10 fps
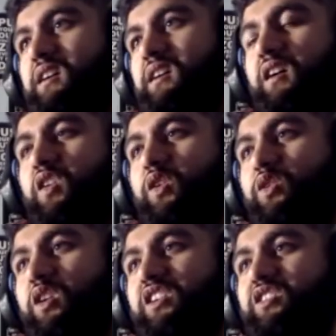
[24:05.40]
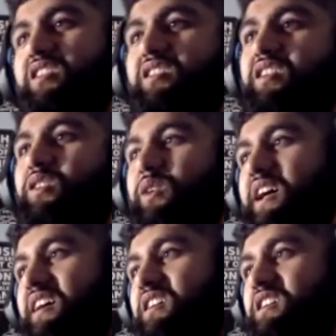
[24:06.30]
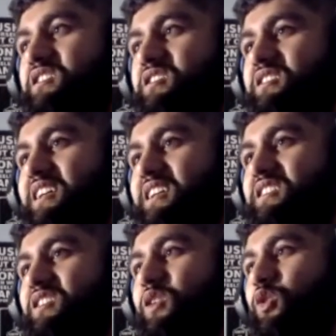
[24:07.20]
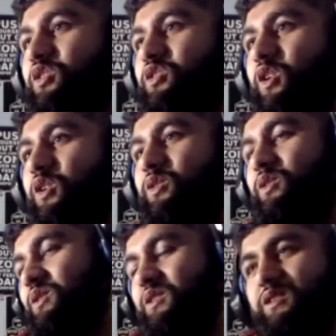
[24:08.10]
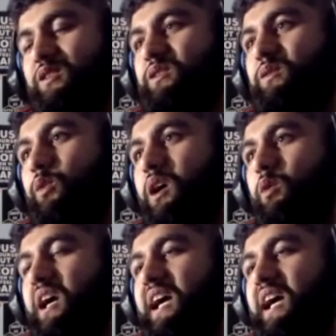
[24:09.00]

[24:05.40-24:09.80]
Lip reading: all those countries. So just goes to show where we're headed.